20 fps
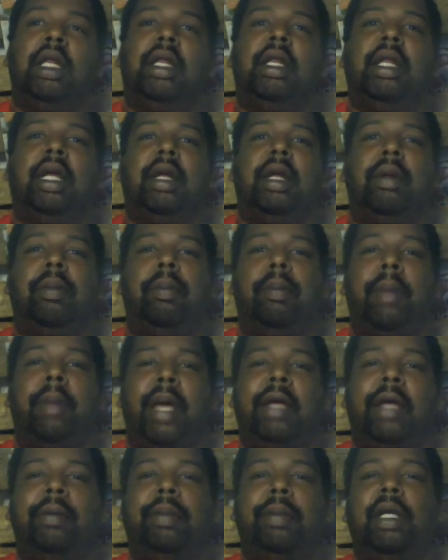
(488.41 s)
that
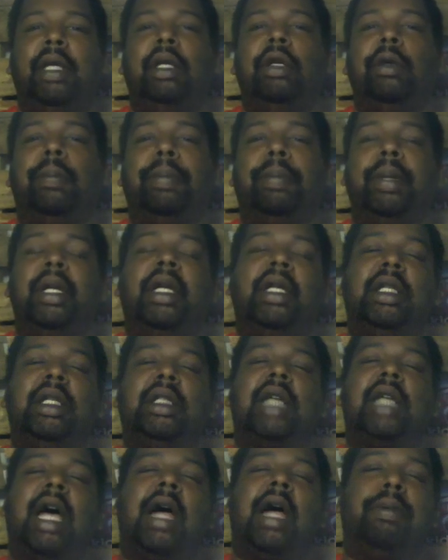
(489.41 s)
maybe you're put in
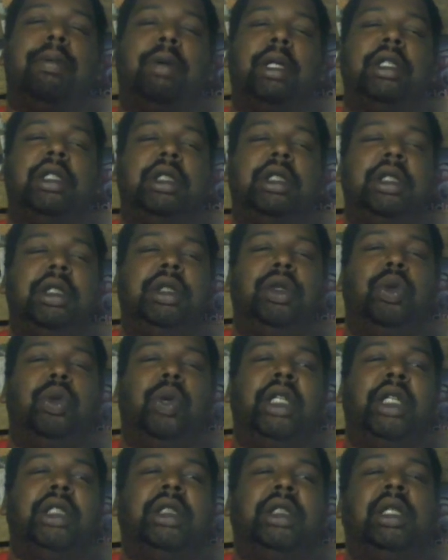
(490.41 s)
this high pressure
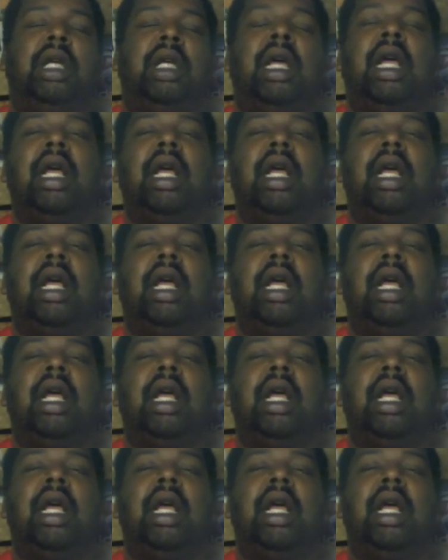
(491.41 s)
situation